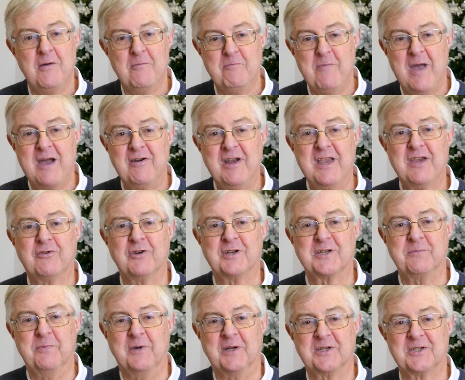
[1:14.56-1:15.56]
Merry
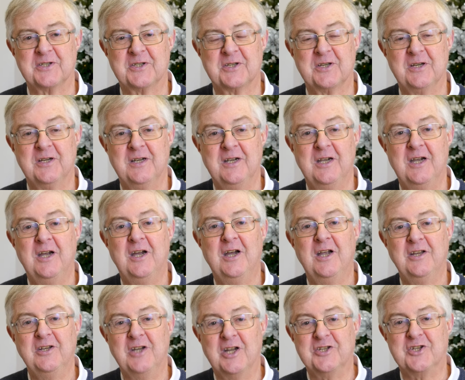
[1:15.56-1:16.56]
Christmas.
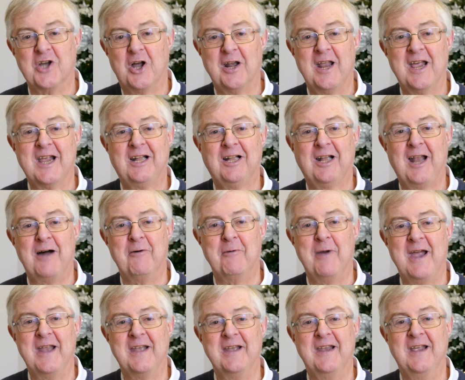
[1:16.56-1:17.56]
Nadolig
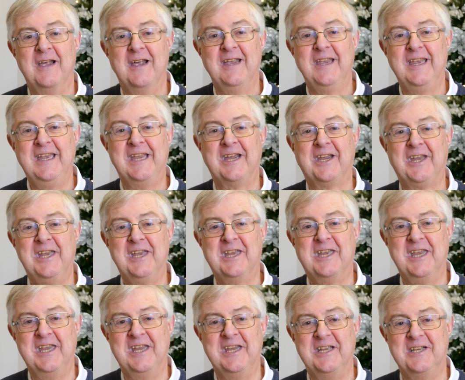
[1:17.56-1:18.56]
Llawen I chi
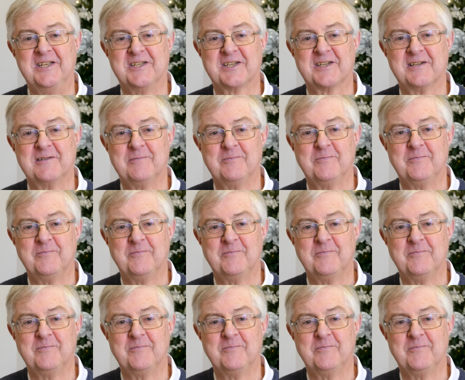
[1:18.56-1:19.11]
gyd.